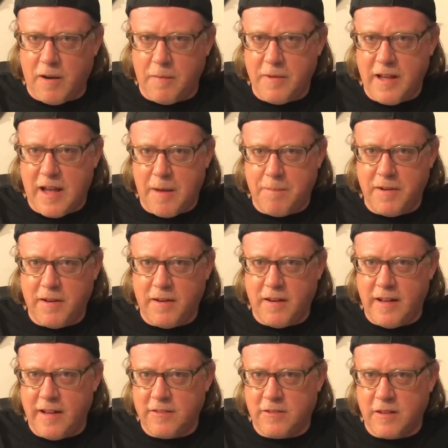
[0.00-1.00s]
I'll be happy
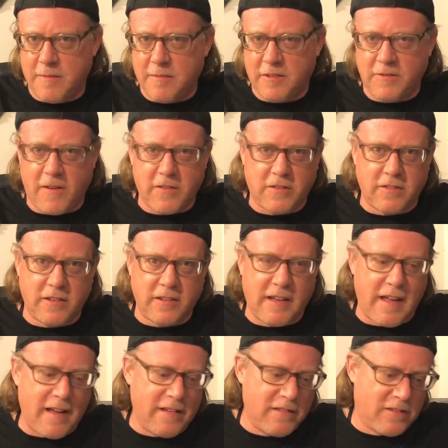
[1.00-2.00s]
to answer them as fast as I
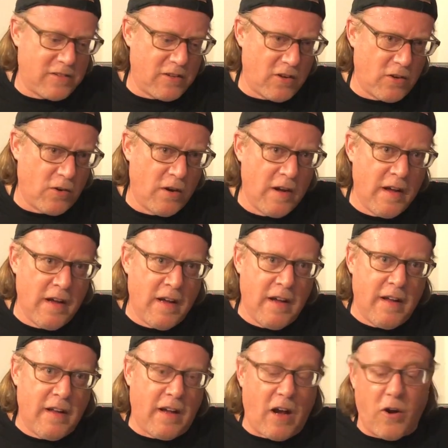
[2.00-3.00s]
can. So,
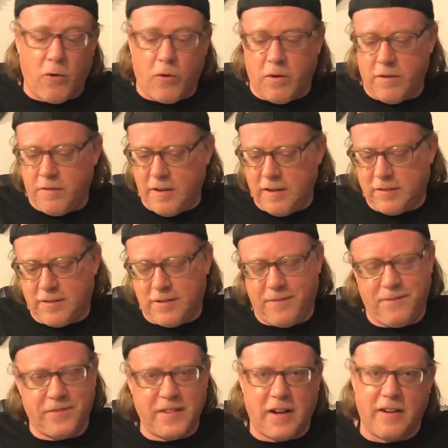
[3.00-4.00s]
all
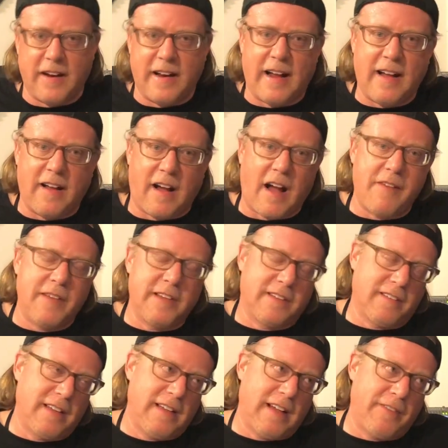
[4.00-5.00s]
right.
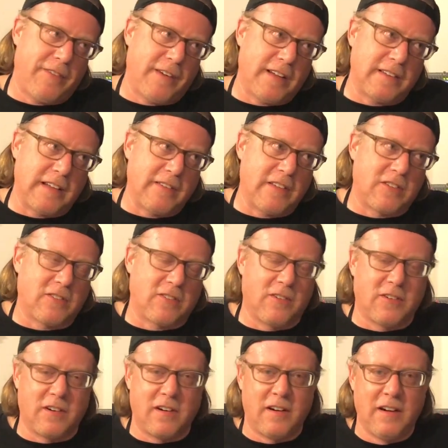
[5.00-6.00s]
I forgot to give the
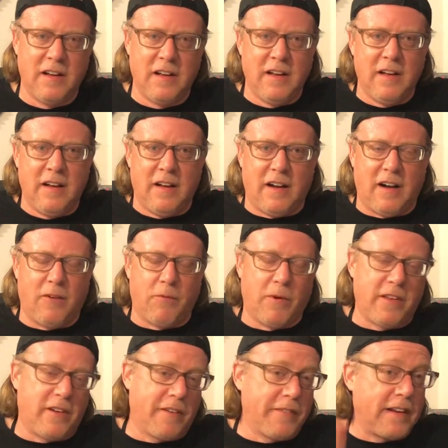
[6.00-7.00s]
score,
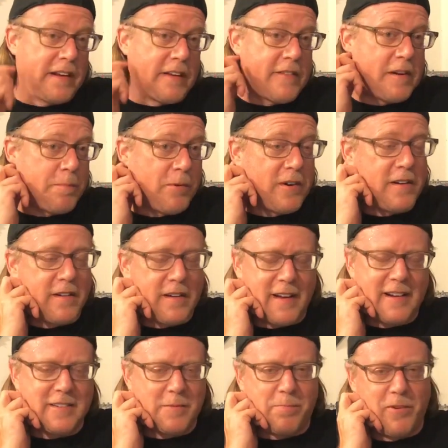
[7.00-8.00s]
whether I'm going to give it a point or
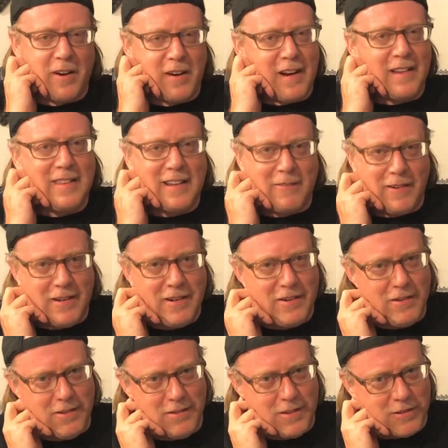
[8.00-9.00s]
not. It's a point. I think we
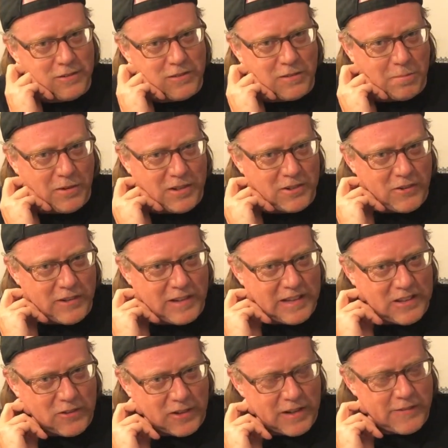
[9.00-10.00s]
knew this was a point going
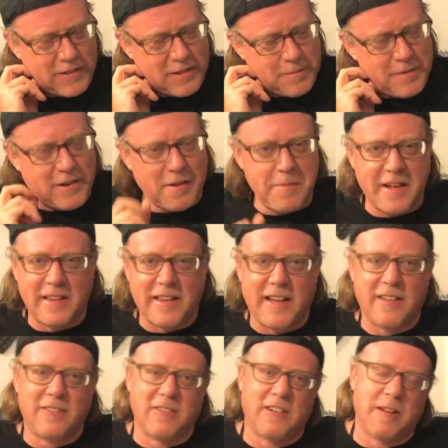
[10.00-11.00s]
into it. If it's a beer I made
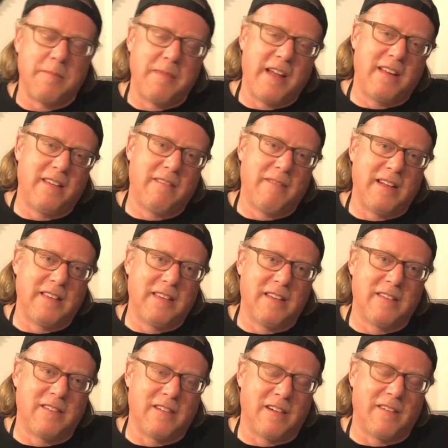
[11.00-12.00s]
last year and I made
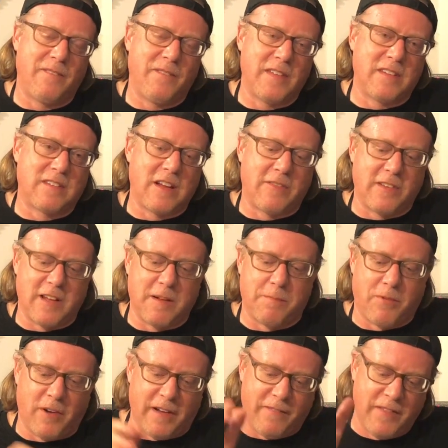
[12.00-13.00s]
this year, it's definitely a
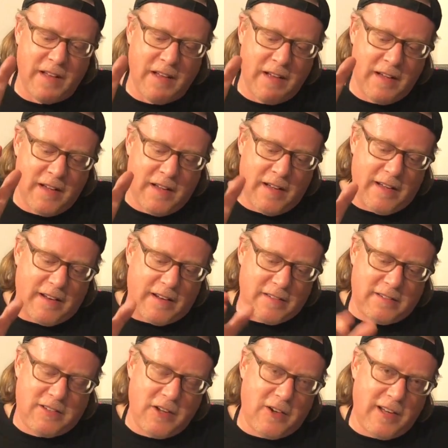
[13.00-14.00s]
point. And
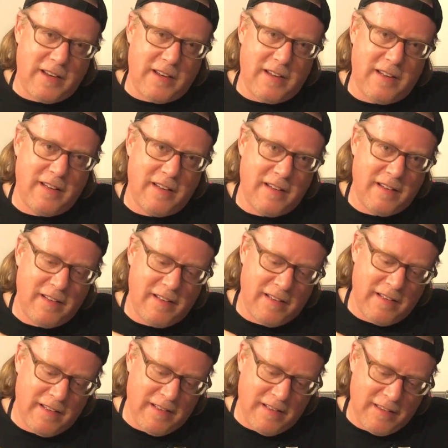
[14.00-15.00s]
I'll do it
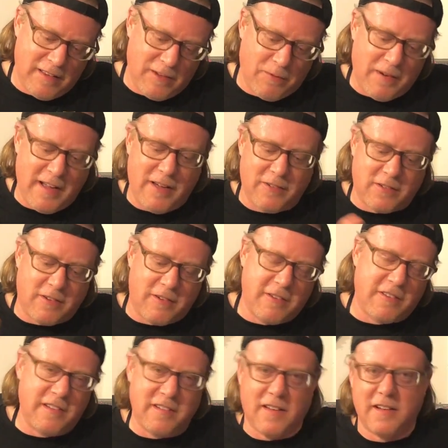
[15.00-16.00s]
the way it was
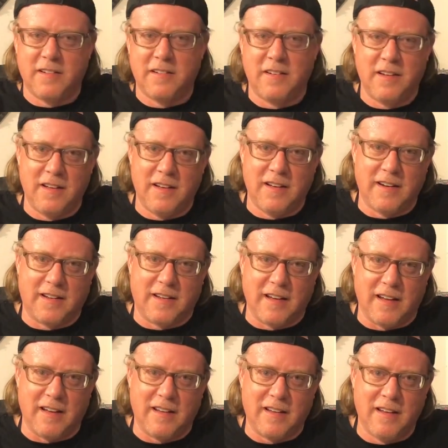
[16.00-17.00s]
originally done, in a
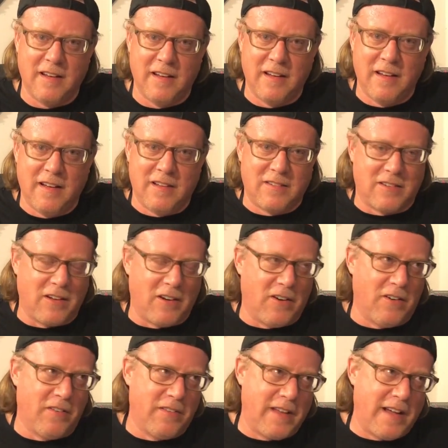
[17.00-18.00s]
keg.
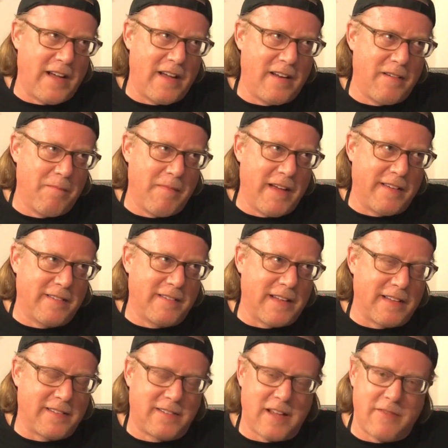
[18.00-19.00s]
So that makes
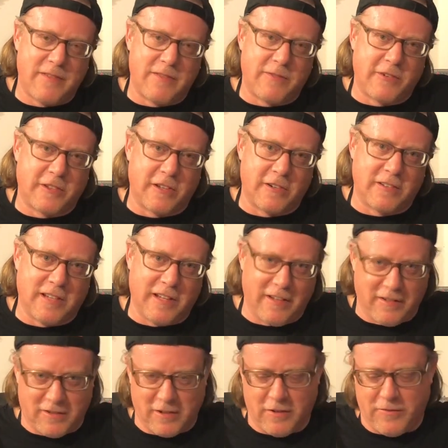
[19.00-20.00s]
that 7 for
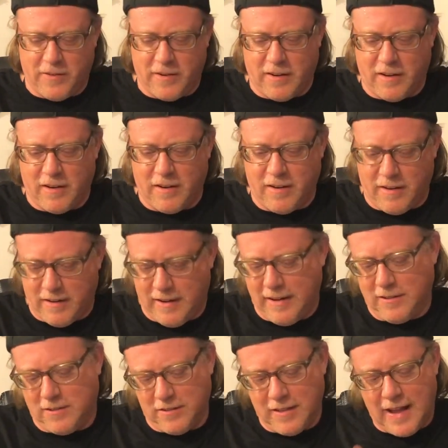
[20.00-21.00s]
13 so far. All
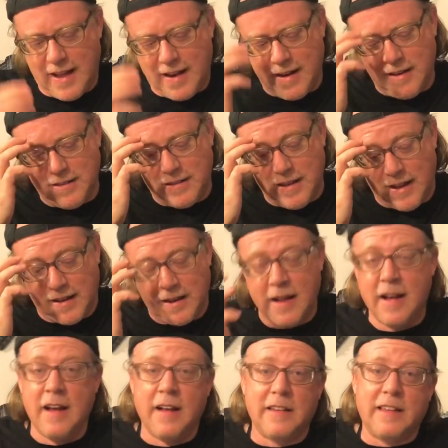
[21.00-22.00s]
right, so that is it.
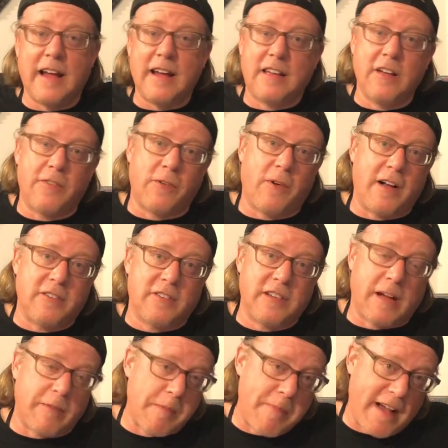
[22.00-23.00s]
Thank you for
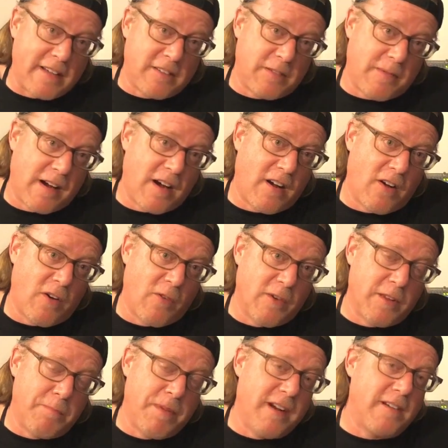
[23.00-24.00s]
watching. I'll be back tomorrow
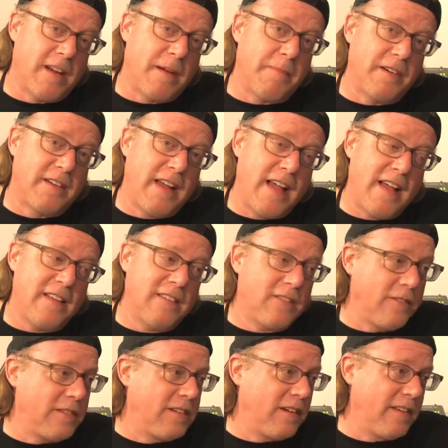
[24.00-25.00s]
with beer number 10.
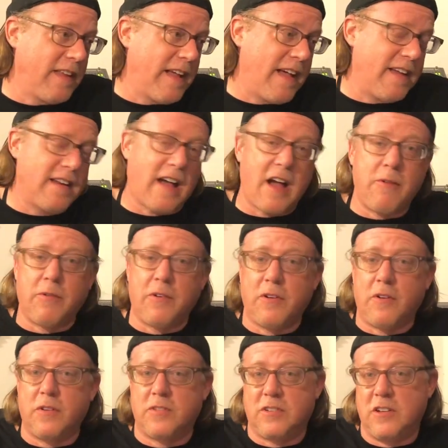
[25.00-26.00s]
So until then, I
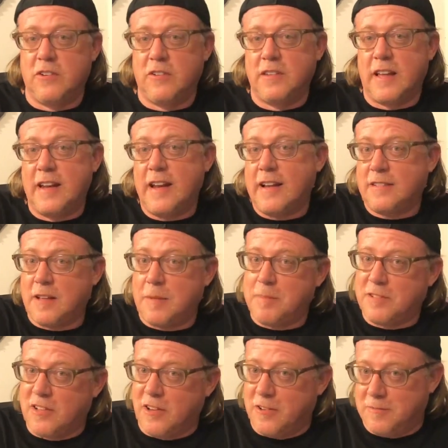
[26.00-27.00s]
will see you in that next
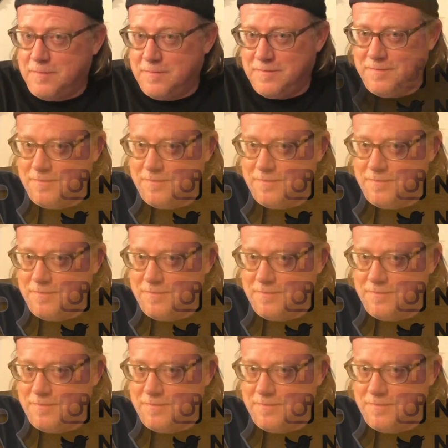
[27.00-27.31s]
episode.